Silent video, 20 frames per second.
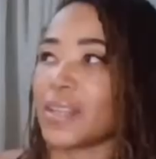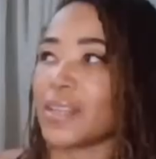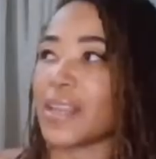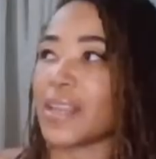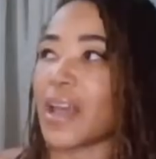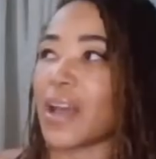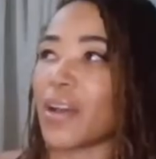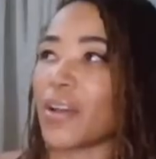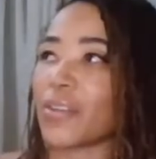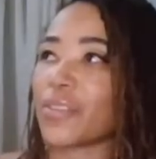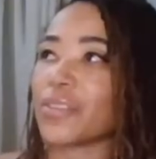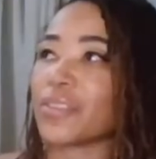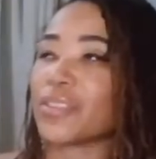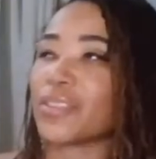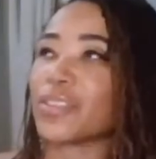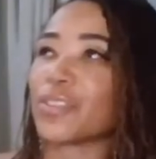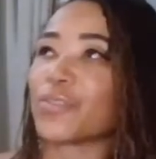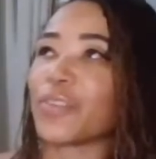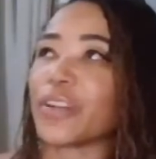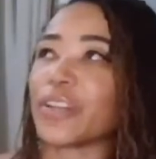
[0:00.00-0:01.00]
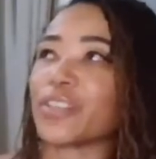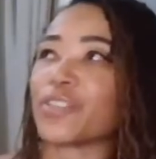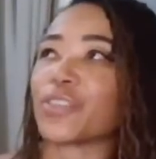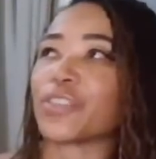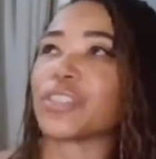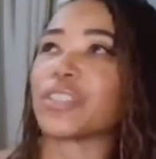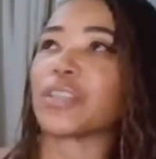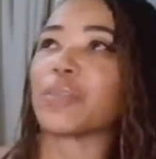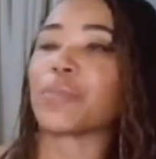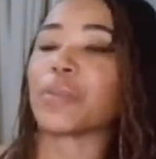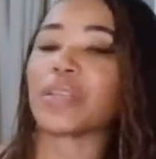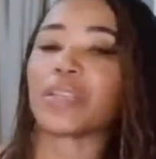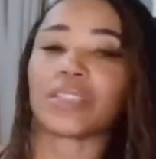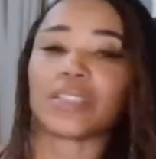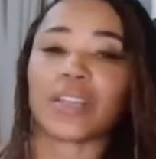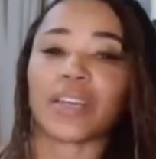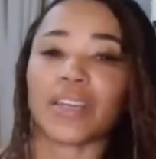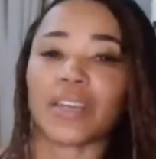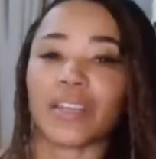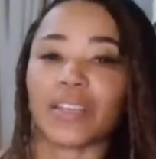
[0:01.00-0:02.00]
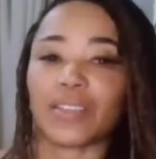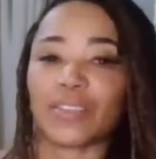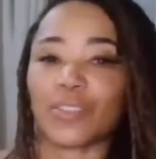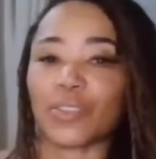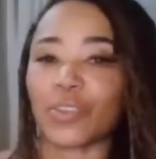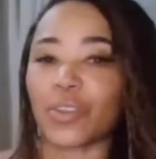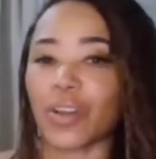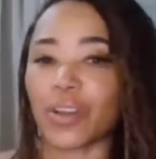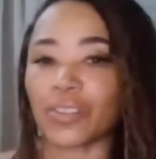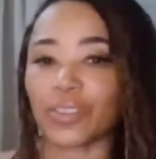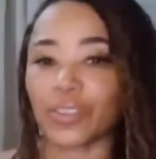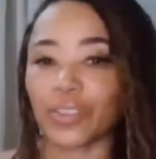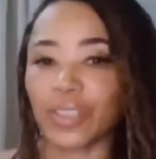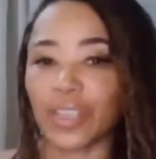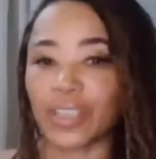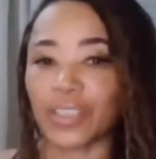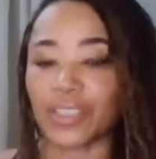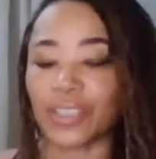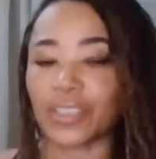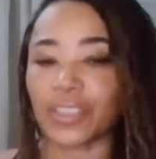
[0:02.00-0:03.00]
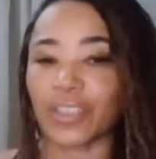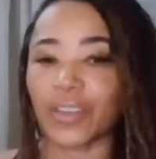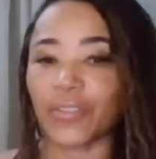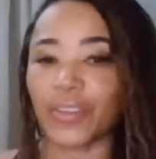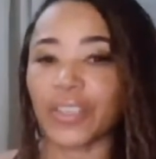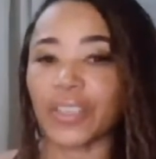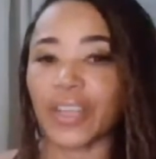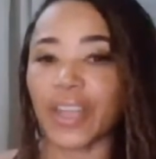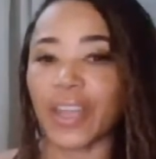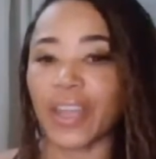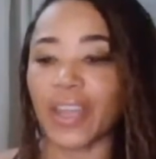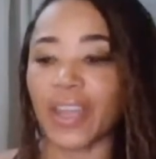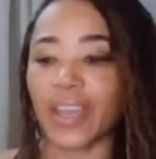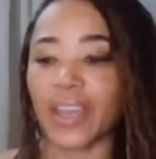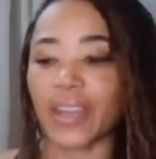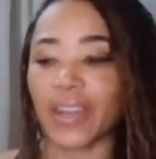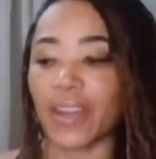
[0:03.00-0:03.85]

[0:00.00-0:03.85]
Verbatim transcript: Now, this is very interesting because I do consultations every day,